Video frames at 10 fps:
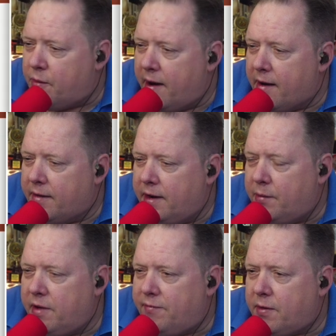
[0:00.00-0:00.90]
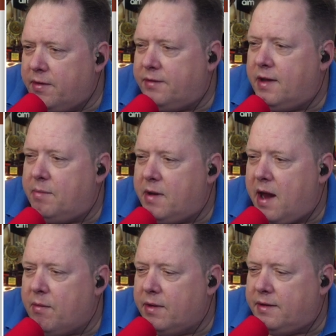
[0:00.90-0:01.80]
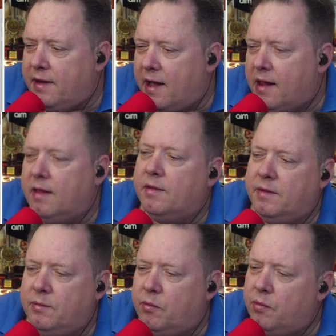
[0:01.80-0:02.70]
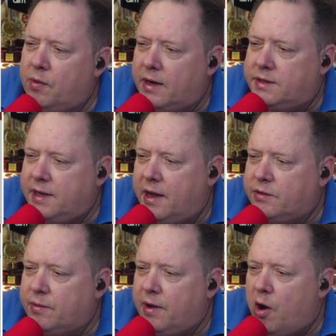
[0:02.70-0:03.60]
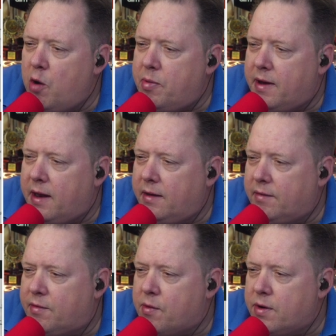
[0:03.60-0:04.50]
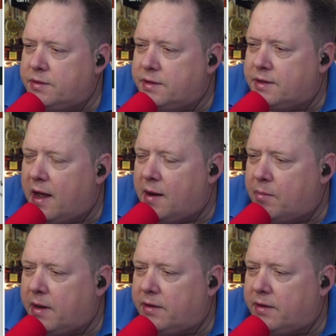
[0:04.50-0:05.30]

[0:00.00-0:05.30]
square. Now, when you fold this up, you can't really tell what it says. When you open it, of course, it's got a